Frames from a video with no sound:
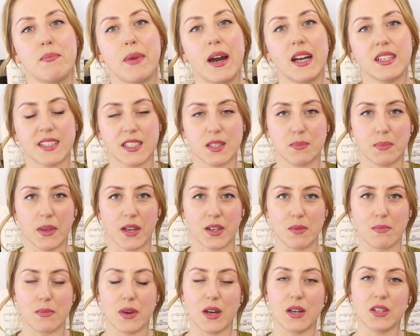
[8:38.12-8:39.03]
Bitesize
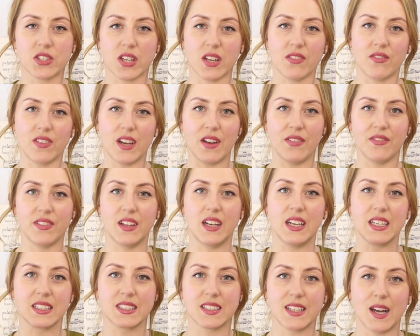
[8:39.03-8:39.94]
Piano merch. I've left the
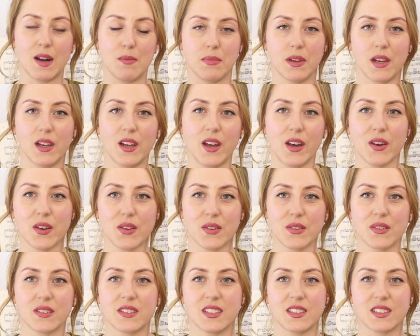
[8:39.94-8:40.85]
links down below.
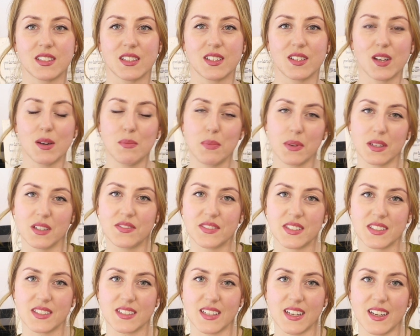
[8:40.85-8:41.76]
There's a couple
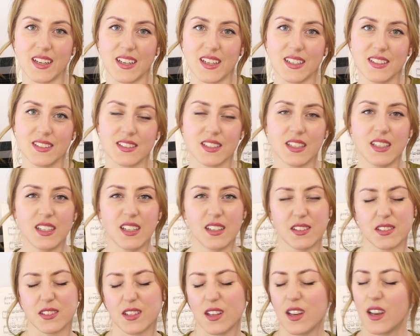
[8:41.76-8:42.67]
of designs,
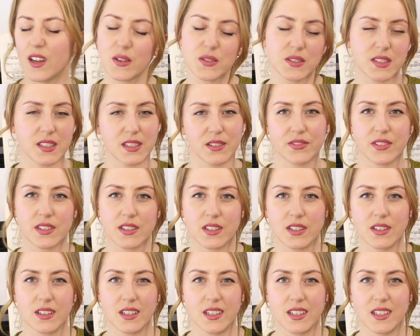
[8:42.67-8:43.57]
there's loads of different
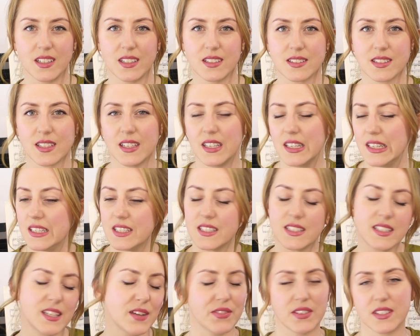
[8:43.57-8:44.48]
colours,
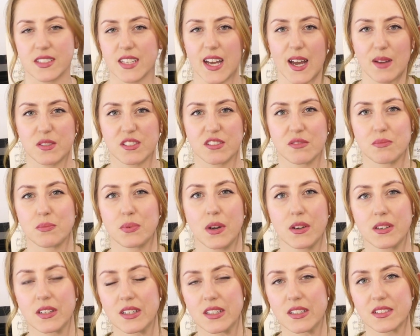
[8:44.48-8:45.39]
different types of
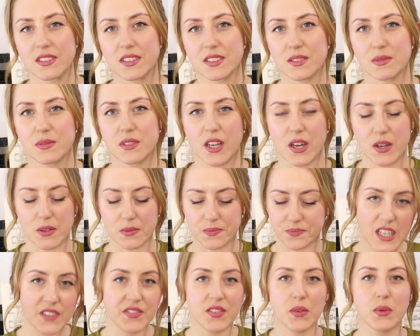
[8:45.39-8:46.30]
products. So
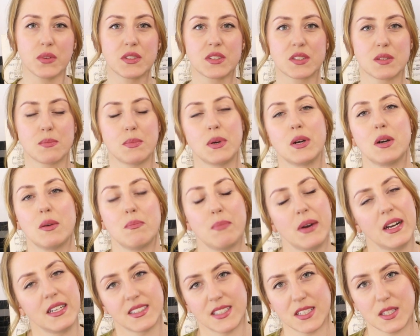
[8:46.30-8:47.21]
if you want to support
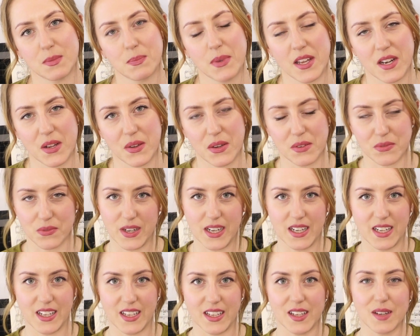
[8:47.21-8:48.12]
Bitesize Piano, I'd
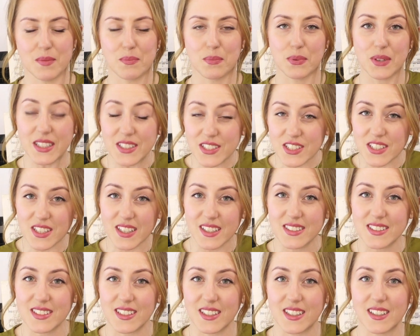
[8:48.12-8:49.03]
really
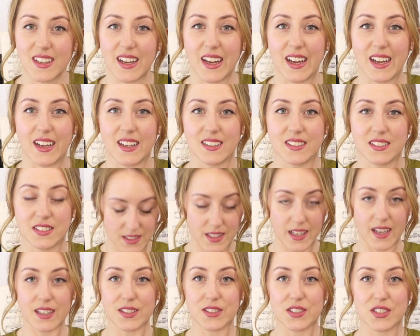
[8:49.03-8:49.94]
appreciate it, and
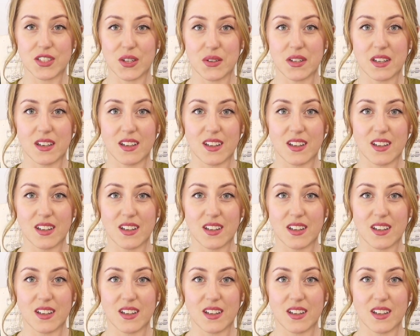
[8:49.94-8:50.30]
yeah, show your